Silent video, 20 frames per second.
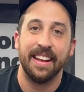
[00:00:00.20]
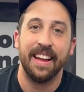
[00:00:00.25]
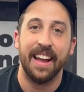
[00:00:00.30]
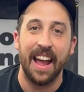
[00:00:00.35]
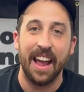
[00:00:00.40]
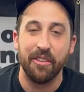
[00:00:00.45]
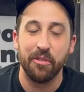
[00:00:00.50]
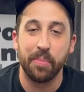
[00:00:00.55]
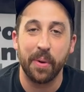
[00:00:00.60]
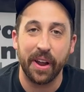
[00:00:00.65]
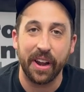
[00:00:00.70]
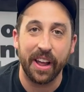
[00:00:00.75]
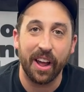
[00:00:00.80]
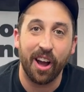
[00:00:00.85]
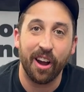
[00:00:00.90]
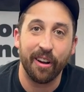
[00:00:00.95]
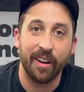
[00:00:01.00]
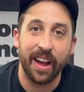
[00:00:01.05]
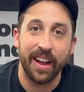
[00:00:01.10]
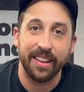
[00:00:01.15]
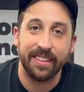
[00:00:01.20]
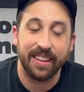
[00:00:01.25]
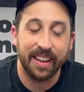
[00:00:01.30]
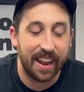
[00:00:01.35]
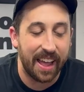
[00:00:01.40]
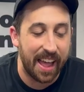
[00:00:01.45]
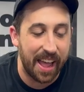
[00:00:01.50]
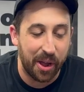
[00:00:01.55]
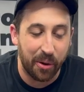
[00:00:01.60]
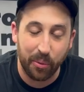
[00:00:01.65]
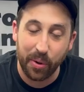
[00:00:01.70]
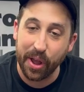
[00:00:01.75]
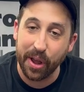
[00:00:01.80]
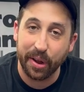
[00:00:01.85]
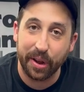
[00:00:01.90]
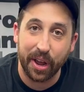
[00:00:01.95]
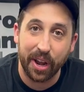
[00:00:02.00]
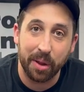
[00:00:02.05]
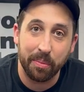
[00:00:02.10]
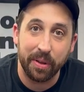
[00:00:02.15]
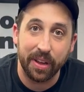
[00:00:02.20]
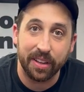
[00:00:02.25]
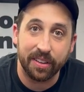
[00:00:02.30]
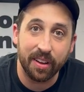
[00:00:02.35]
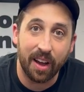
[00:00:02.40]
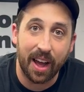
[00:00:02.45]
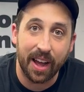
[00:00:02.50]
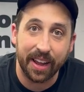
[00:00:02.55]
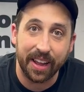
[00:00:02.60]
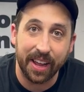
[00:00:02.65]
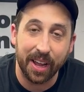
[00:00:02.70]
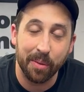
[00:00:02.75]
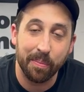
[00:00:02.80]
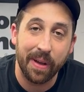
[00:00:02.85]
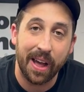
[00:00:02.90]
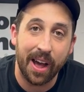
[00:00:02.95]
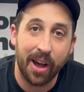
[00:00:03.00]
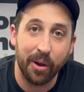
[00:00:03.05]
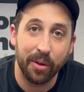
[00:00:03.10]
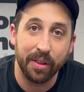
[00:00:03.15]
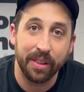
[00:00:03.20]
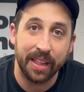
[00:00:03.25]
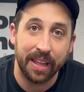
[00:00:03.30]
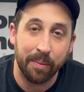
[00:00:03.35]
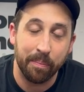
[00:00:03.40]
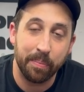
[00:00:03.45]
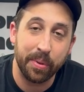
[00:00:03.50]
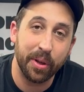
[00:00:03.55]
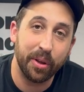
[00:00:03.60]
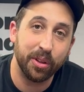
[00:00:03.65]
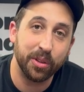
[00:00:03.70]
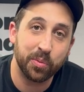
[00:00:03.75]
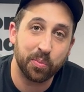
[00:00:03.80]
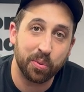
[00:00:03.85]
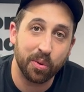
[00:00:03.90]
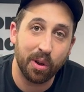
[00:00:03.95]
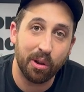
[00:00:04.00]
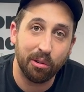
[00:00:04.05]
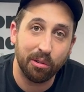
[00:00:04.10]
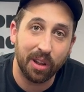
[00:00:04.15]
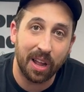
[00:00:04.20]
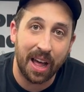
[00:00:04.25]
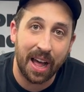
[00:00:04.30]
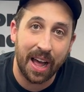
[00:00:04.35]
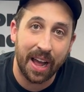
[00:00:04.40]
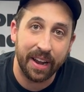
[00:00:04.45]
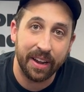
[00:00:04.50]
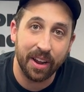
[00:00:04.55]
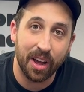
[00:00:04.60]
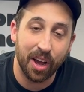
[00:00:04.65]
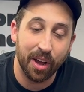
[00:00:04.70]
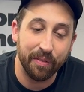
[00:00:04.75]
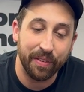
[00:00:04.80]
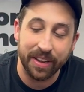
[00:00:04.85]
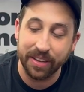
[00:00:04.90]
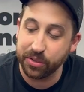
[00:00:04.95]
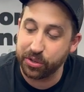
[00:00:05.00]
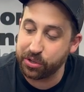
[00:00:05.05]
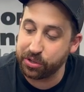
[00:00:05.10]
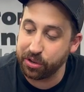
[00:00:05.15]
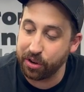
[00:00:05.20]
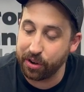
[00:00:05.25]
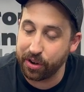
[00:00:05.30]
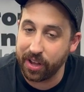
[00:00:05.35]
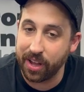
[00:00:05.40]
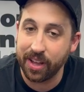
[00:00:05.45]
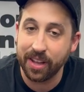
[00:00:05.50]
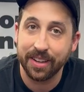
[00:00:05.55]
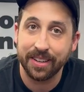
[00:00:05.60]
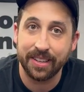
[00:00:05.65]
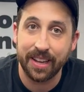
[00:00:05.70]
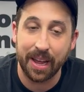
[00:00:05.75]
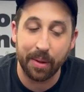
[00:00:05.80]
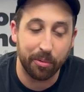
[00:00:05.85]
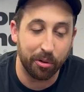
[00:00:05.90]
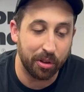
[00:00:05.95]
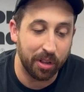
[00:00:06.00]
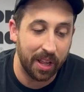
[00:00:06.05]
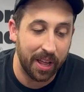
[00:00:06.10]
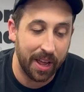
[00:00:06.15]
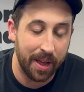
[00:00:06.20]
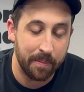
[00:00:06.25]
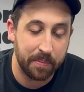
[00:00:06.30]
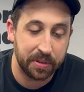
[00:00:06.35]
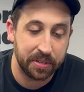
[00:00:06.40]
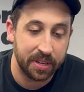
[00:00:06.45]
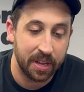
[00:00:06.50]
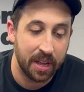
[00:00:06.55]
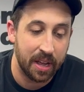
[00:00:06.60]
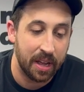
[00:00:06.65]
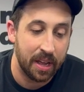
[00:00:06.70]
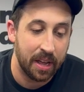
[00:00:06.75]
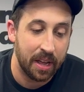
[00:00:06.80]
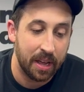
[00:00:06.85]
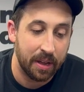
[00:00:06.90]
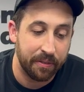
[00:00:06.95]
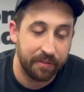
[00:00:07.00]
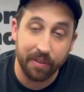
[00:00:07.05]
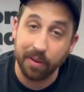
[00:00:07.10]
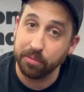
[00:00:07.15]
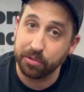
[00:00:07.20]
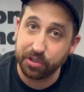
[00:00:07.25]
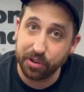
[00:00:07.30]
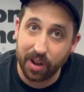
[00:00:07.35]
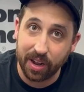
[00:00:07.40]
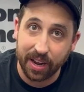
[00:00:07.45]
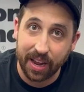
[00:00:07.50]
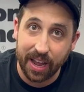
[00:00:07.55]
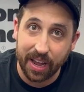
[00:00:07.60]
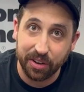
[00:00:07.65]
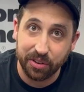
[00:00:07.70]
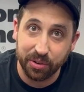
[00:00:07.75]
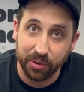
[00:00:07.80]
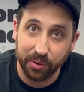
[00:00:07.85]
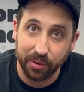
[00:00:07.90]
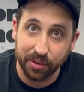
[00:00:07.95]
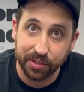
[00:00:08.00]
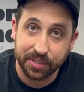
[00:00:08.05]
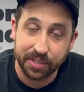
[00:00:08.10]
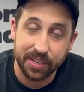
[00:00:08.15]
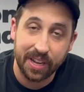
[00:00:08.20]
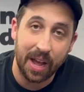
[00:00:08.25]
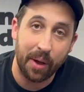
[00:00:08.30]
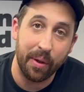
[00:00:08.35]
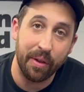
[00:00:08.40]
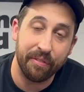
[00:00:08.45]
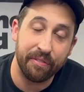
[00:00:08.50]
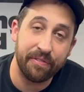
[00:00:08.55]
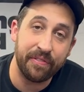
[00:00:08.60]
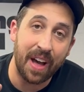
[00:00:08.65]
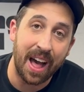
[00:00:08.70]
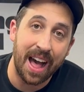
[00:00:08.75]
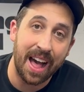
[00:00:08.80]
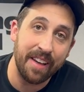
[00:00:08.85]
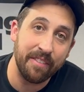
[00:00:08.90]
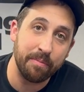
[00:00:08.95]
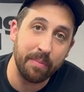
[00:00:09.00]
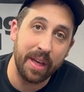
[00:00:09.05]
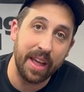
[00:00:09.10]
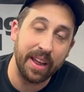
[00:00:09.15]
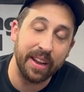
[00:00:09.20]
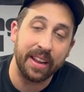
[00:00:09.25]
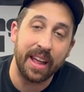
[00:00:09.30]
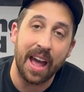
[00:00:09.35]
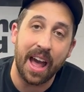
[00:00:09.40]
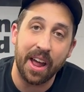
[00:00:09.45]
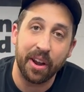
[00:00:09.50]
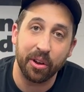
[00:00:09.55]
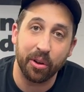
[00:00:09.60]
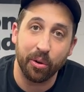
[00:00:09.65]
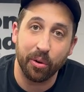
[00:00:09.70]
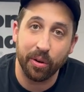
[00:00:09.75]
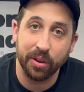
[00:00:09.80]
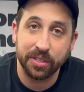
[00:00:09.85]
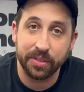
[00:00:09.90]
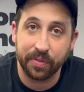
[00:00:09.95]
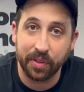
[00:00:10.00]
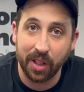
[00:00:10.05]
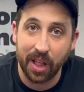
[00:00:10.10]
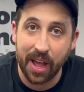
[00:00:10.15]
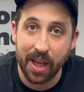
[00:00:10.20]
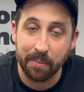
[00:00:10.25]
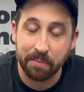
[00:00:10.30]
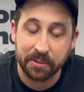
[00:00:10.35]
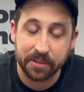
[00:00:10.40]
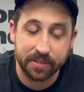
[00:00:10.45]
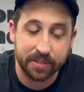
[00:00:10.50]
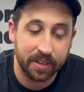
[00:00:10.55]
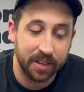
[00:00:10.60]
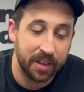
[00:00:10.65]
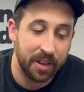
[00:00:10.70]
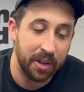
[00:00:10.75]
Hey everybody, alright, today we are going to be talking about the BuildPro line of Inserta table clamps from Strong Hand Tools. Now we have 5 main categories of clamps.